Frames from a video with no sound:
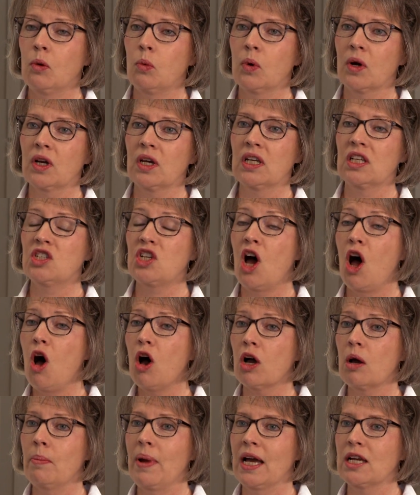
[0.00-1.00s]
we're going to
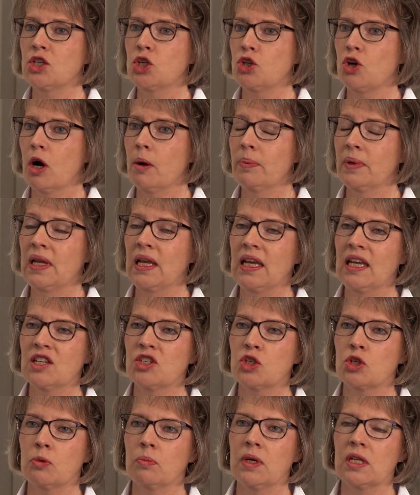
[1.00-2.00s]
talk about sharpening
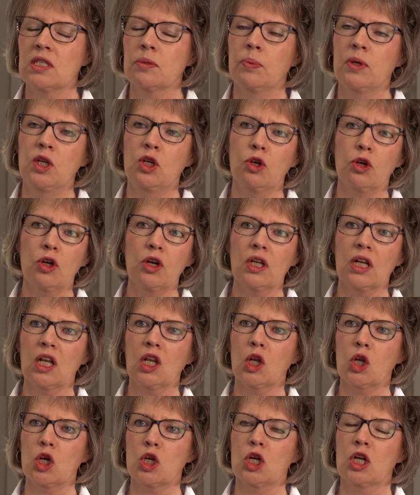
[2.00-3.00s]
instruments, but you're going to
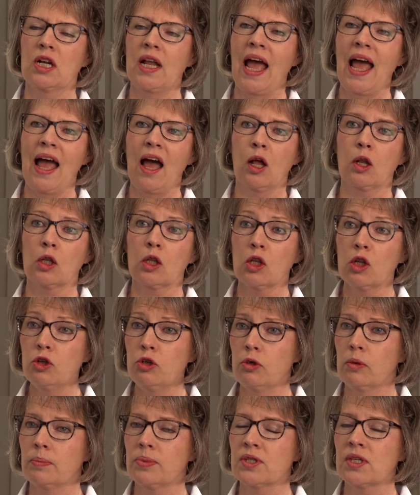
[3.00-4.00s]
learn how
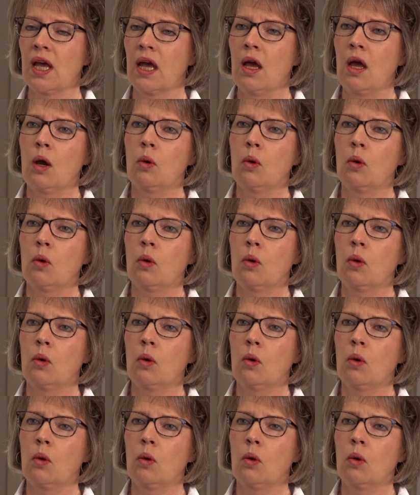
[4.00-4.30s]
loops